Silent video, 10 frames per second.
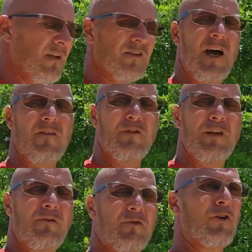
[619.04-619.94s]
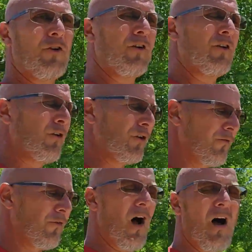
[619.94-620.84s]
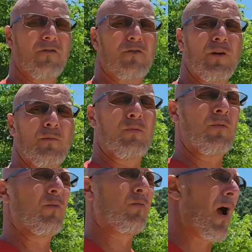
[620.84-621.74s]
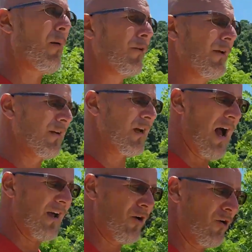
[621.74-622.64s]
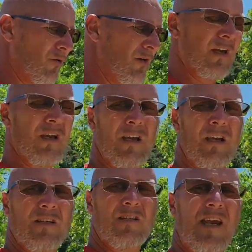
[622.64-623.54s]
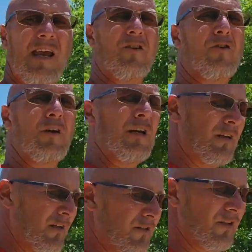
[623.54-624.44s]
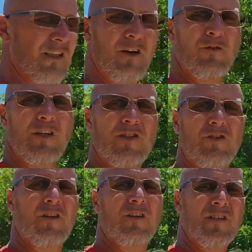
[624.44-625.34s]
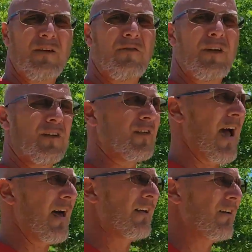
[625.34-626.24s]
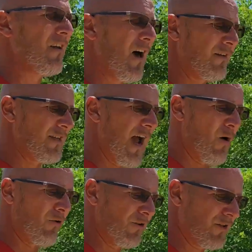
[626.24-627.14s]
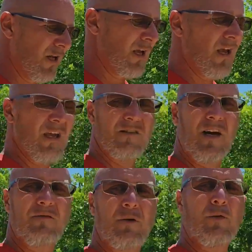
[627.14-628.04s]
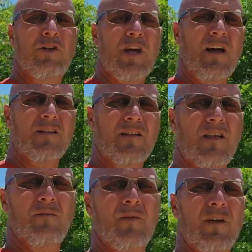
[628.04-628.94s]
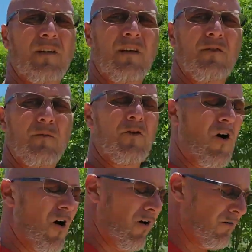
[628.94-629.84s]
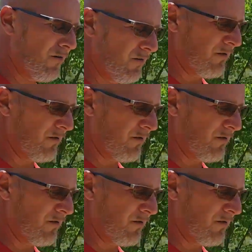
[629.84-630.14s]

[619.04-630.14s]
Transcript: definitely, if you're looking for off-grid property in Cayo, Stan Creek, Toledo district, because Infinite's adding a lot of towers, definitely reach out to them, give them a call.